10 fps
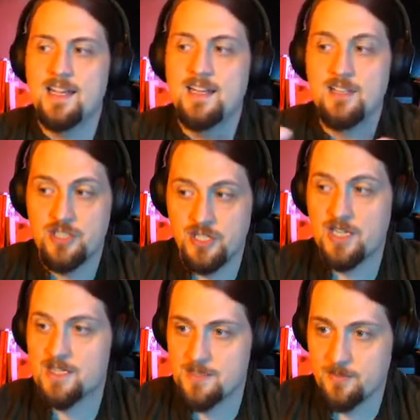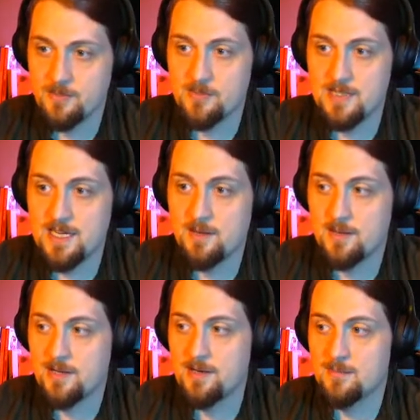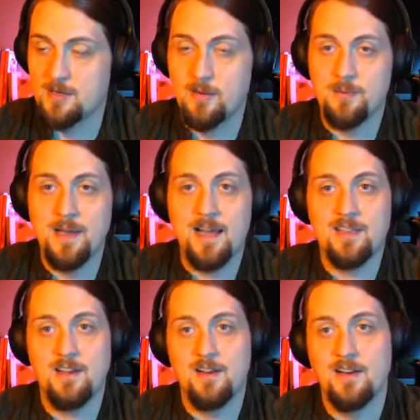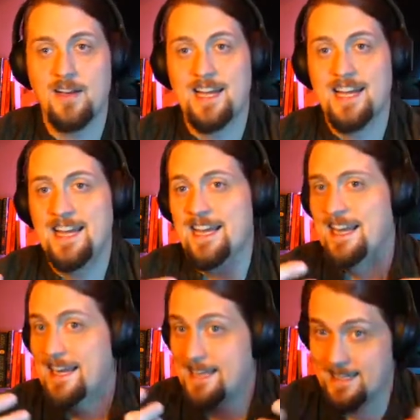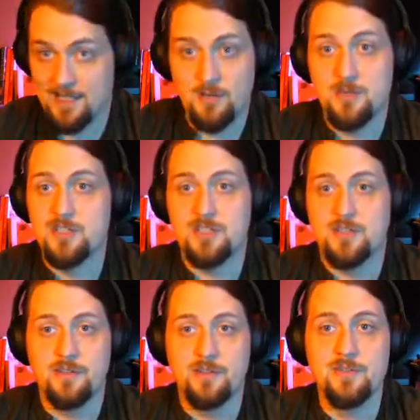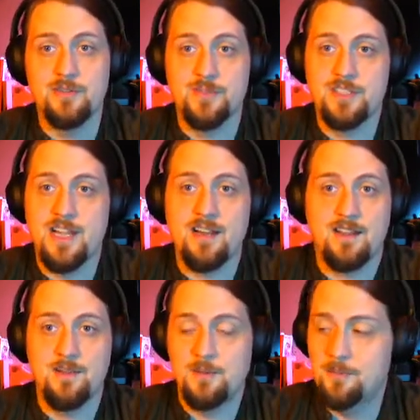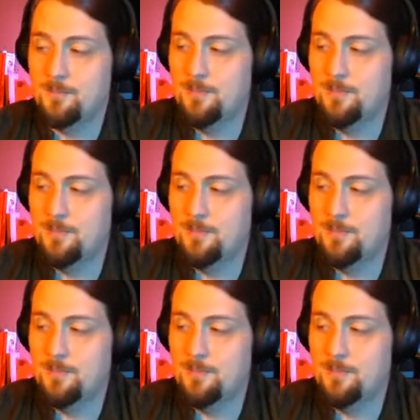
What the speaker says: She gets him through the day without him going back there, and then you reach the conclusion, which that killed him.